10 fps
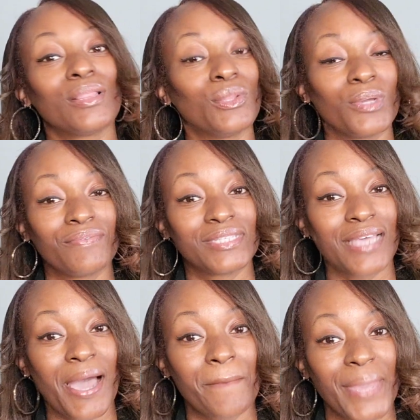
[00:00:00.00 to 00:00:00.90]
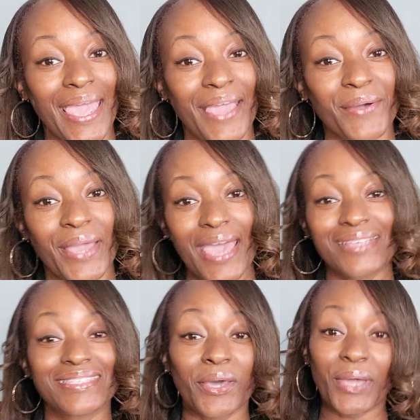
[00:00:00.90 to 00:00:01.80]
Louis Vuitton bag.
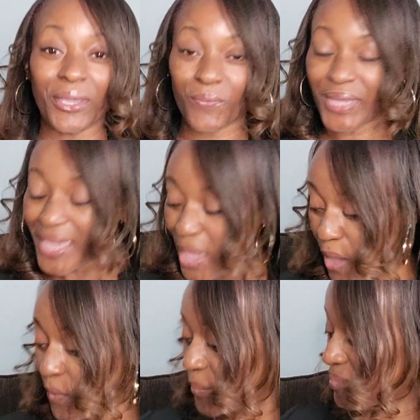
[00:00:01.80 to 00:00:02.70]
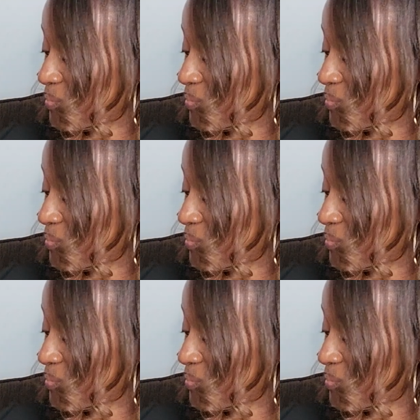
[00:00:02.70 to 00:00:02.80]
Okay, so here we go.